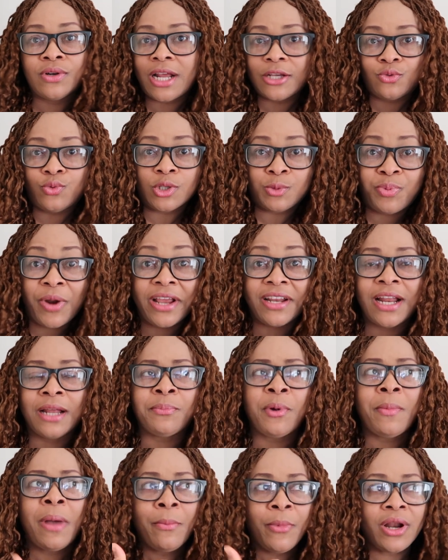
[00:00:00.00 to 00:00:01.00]
that she was pregnant,
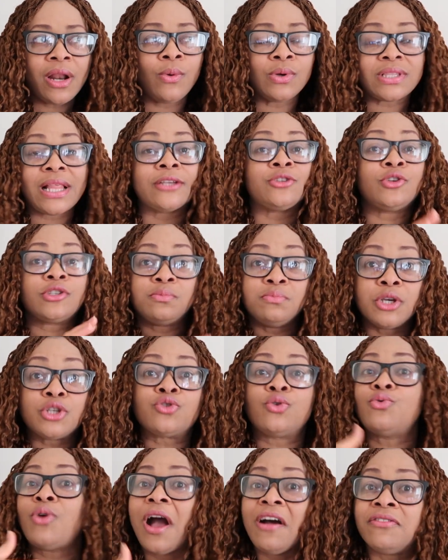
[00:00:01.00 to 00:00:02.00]
but my mother was like, just make
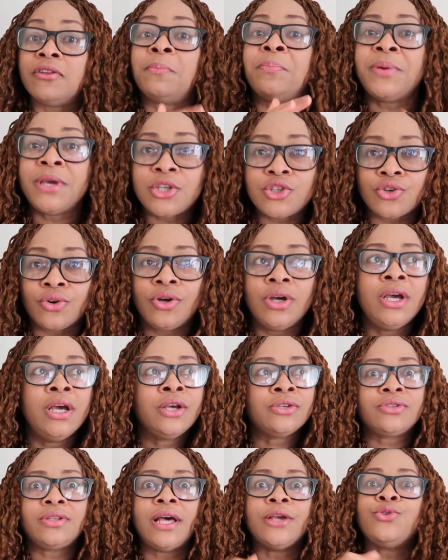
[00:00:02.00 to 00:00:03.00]
sure you have a picture
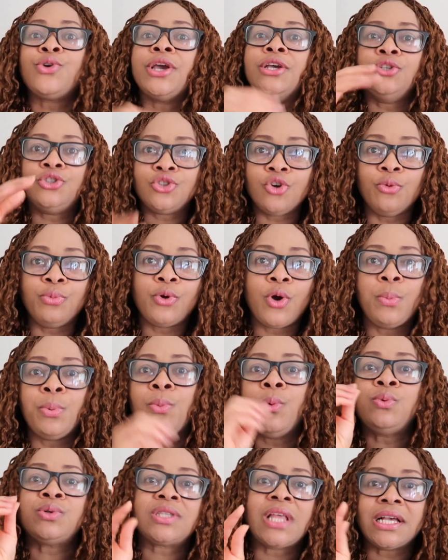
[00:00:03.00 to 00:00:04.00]
so that you can show, because
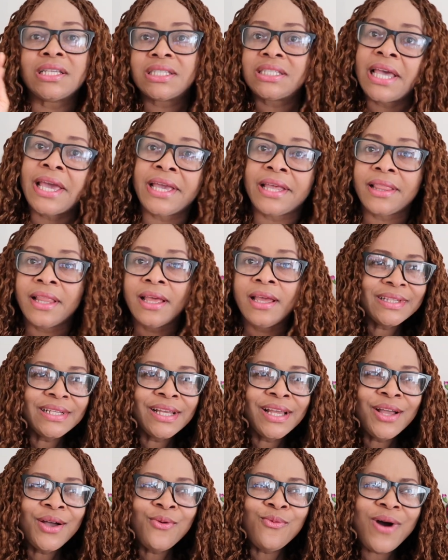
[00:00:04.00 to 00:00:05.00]
people will start saying.
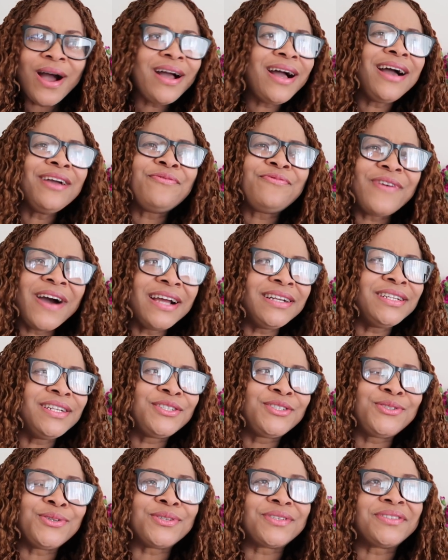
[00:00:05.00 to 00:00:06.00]
Why I find
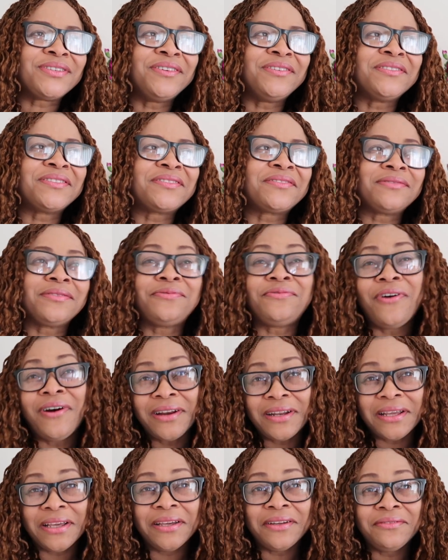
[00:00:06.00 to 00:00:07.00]
it just
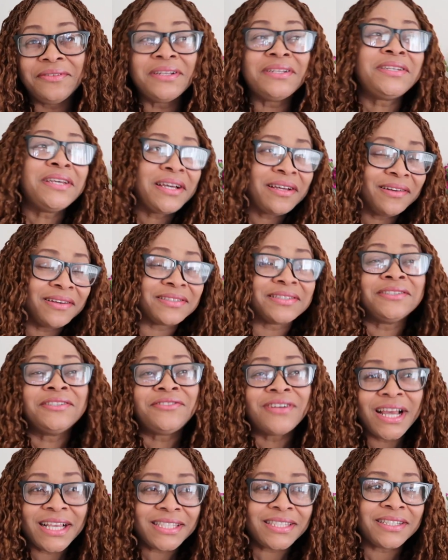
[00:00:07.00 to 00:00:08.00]
funny, ridiculous,
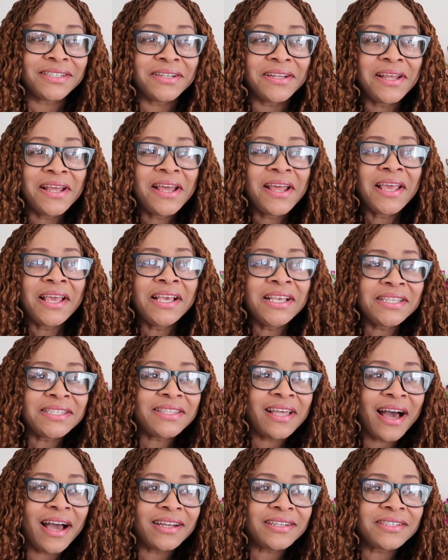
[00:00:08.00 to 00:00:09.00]
interesting is
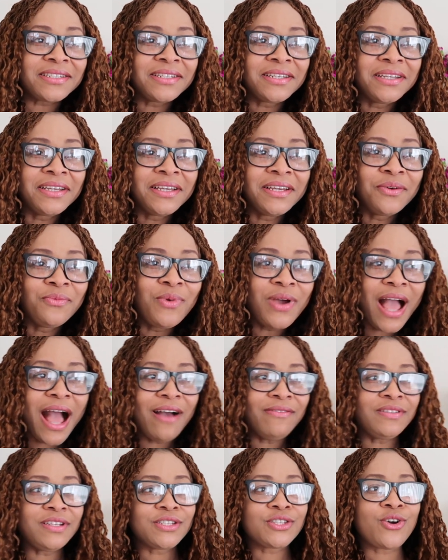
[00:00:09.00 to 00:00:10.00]
that we
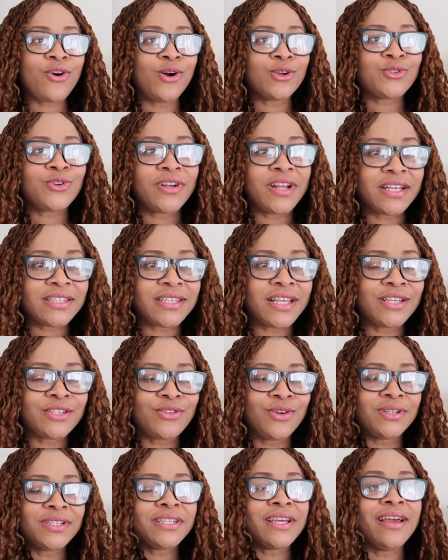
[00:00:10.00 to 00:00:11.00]
have this culture that says
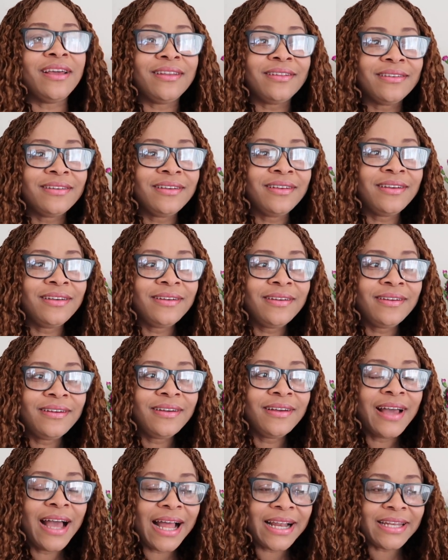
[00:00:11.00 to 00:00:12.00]
don't tell,
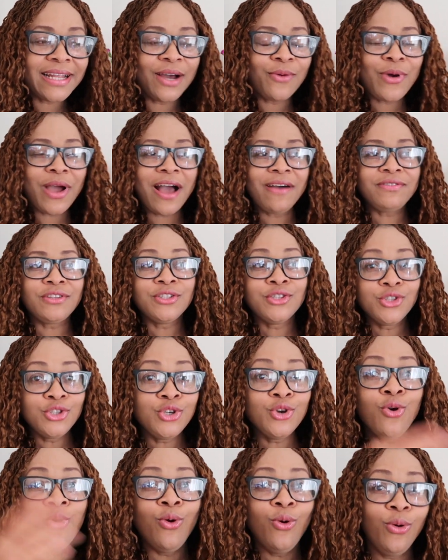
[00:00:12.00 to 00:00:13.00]
and then we have the
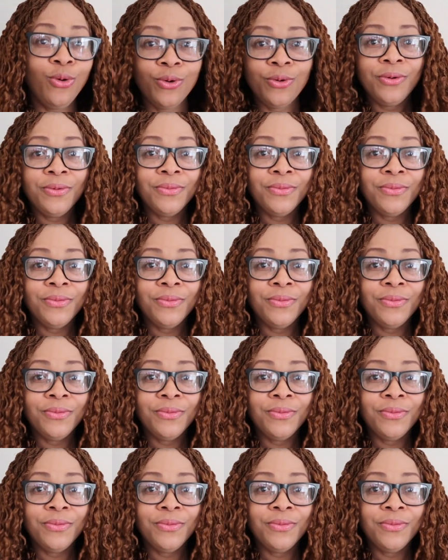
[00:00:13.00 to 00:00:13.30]
new